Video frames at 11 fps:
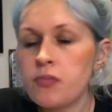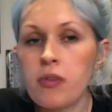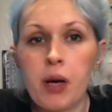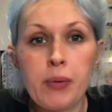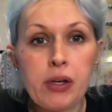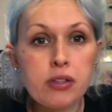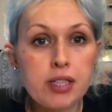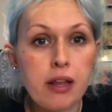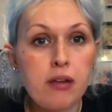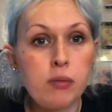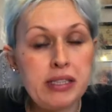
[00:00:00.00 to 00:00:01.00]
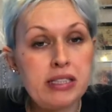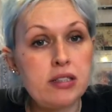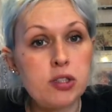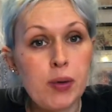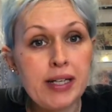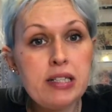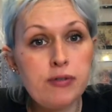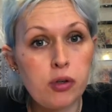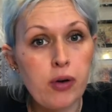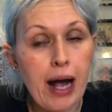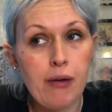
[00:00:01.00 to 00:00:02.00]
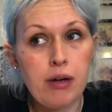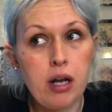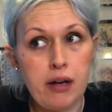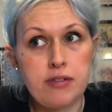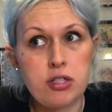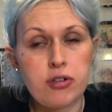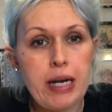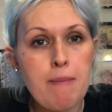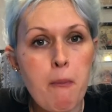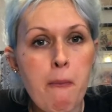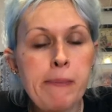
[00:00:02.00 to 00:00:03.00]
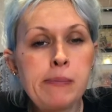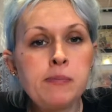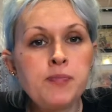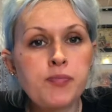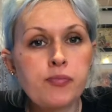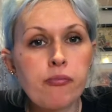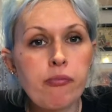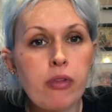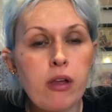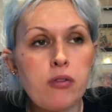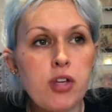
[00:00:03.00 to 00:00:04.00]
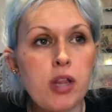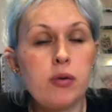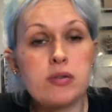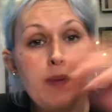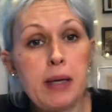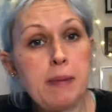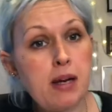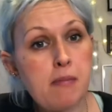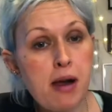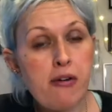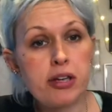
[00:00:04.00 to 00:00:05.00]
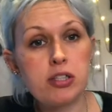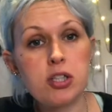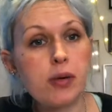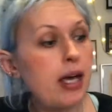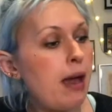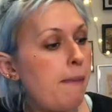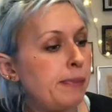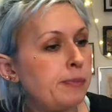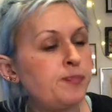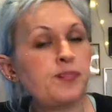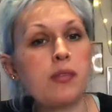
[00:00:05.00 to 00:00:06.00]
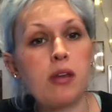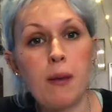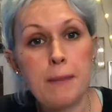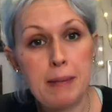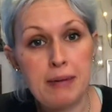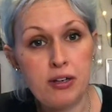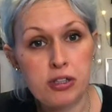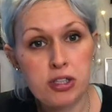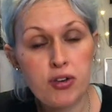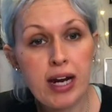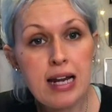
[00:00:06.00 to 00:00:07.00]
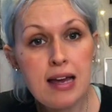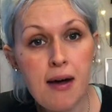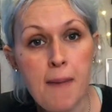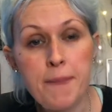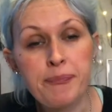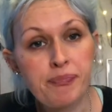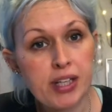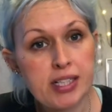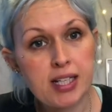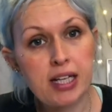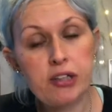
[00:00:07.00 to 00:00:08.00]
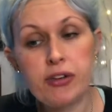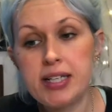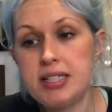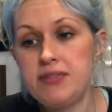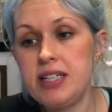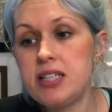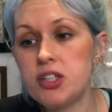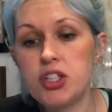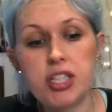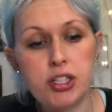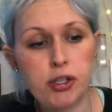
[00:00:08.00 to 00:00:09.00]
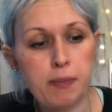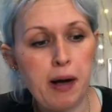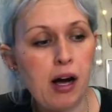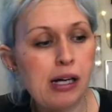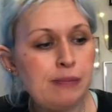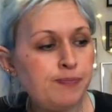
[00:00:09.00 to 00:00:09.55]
we got together and we did a 24-hour live stream. So there was people in America doing it, people in Australia, Slightly Crazy Vegan, she took part.